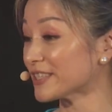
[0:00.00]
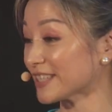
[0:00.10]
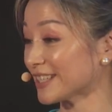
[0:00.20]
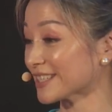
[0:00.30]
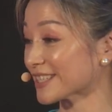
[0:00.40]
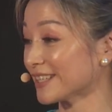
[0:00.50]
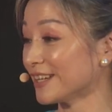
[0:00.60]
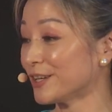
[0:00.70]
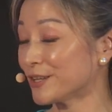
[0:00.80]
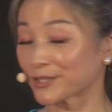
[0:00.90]
seat
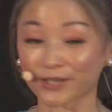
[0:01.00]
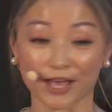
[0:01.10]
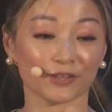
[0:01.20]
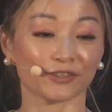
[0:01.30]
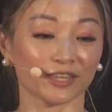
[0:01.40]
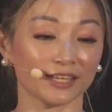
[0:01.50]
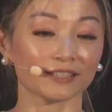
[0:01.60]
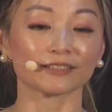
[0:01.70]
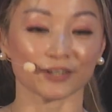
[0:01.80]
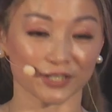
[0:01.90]
to healthy
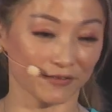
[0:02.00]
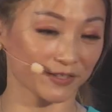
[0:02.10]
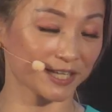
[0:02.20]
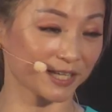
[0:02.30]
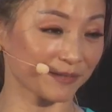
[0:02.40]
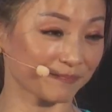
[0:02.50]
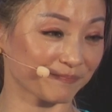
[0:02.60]
longevity.